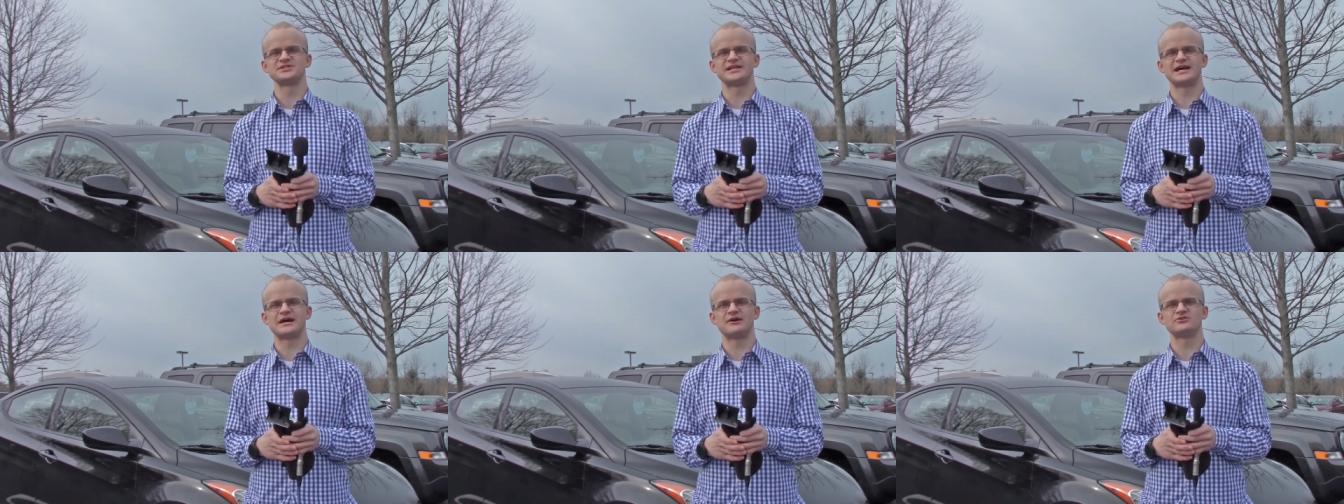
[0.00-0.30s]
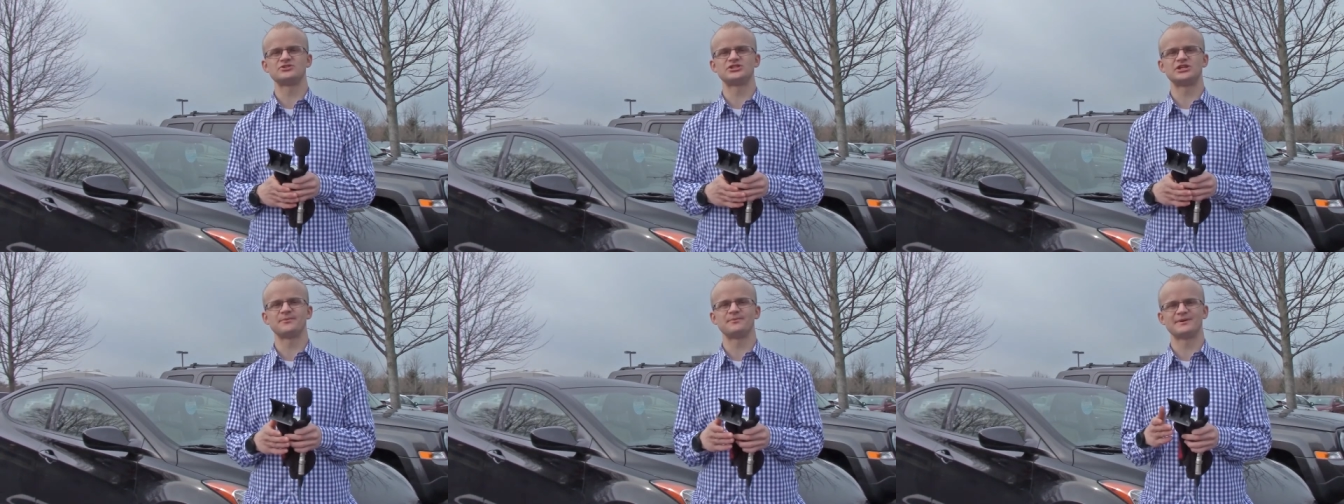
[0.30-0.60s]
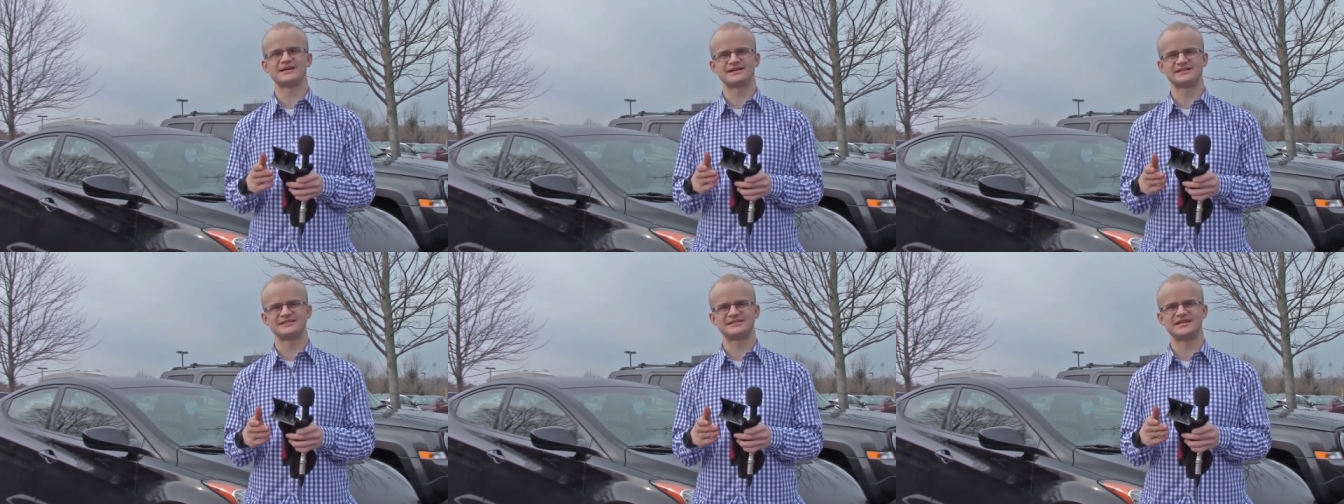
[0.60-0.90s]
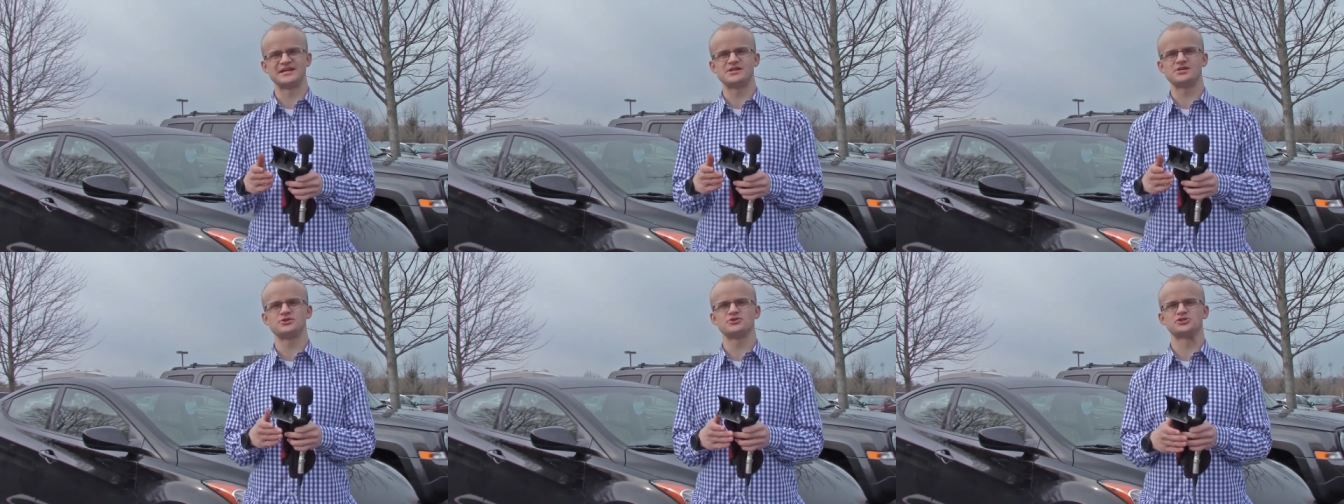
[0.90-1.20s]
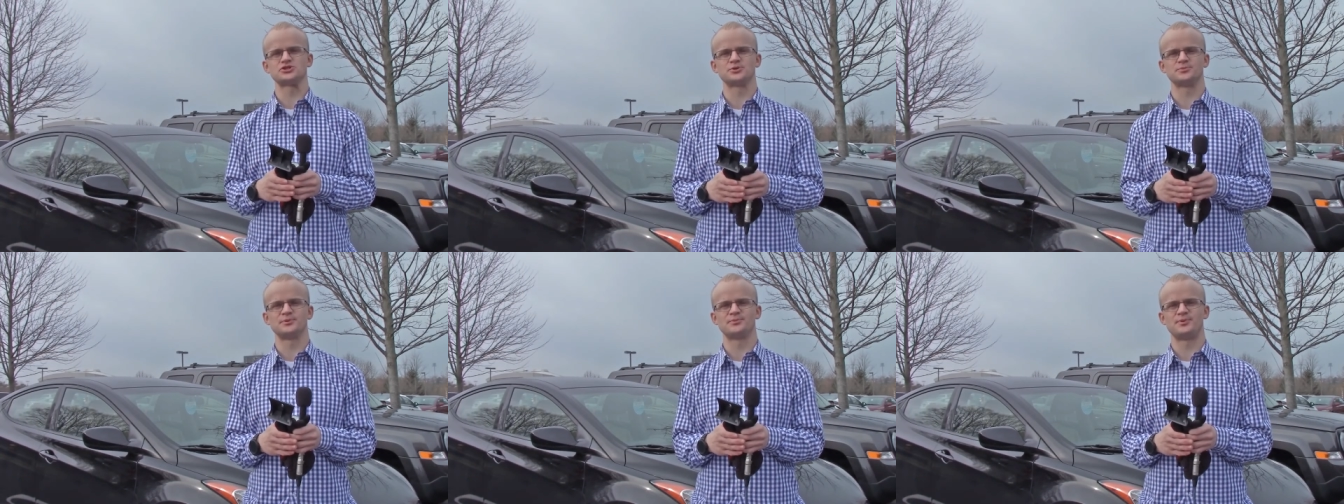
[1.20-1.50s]
Township continues
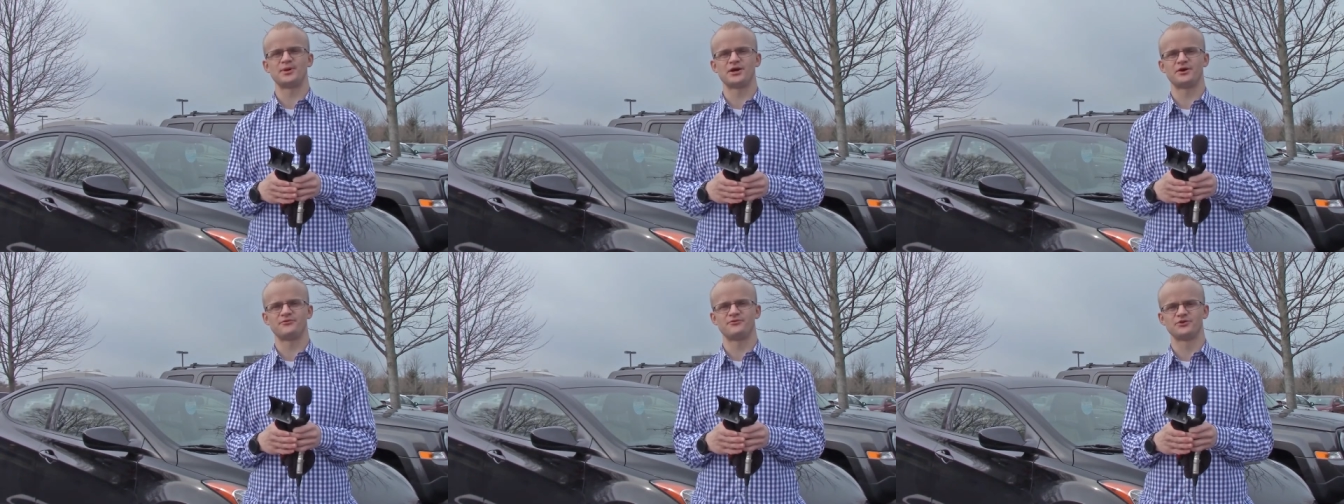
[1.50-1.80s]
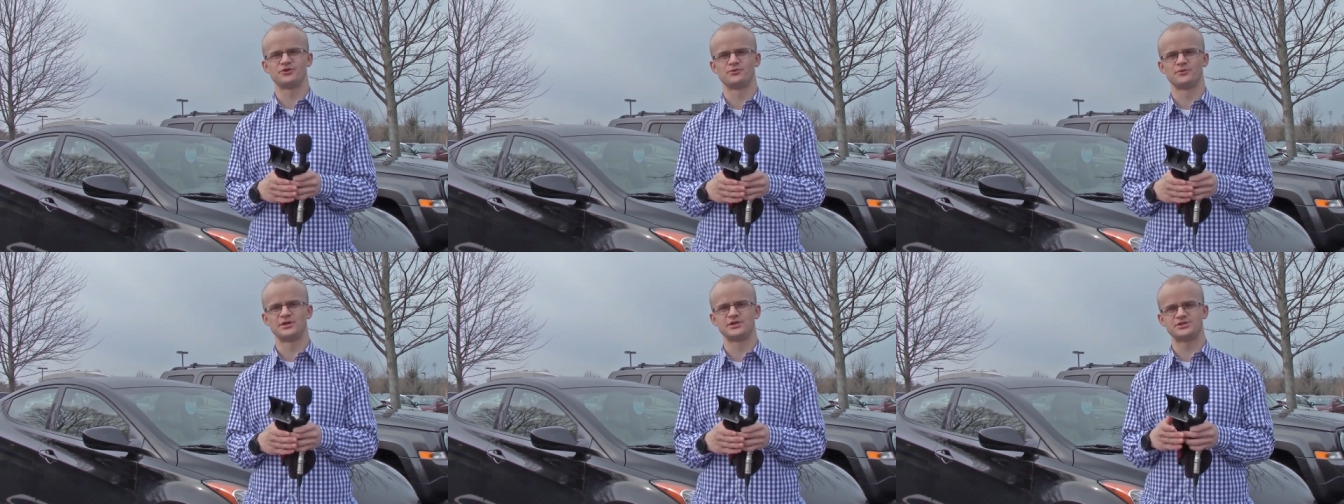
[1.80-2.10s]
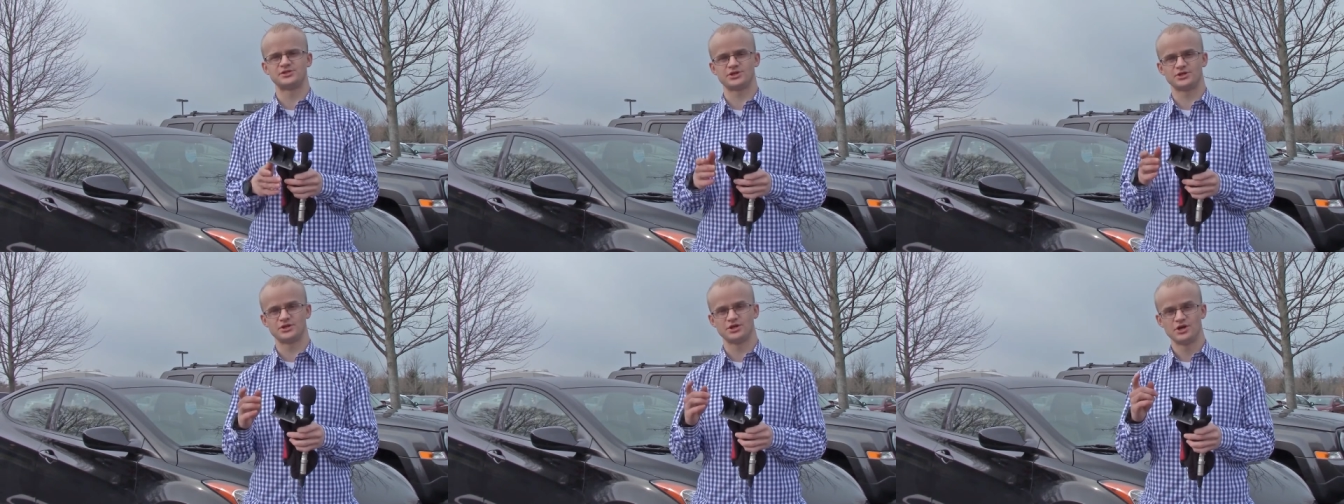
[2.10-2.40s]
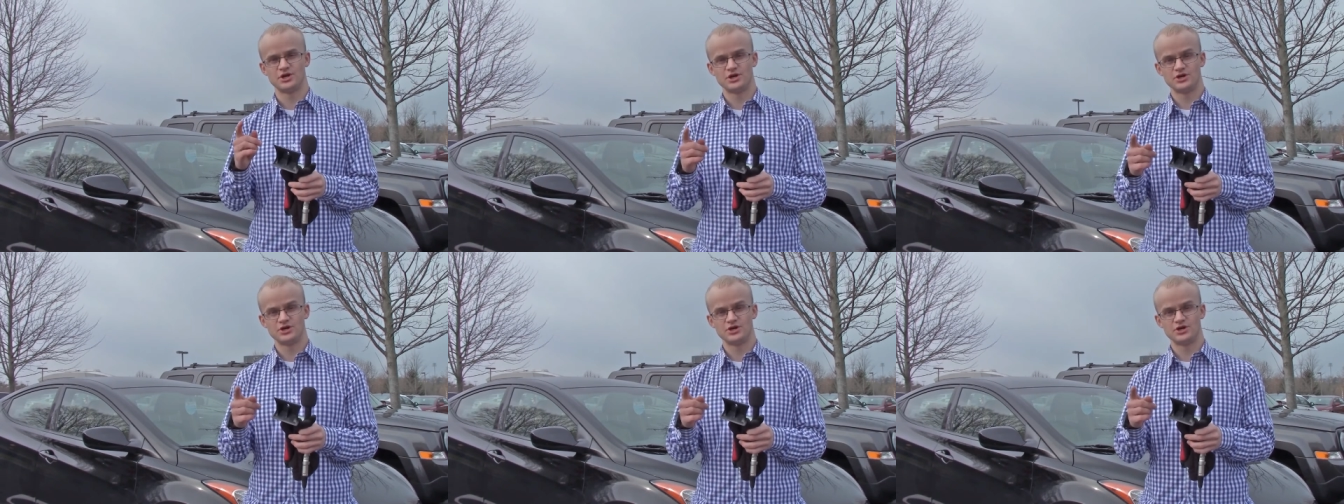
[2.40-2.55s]
to prepare for the winter,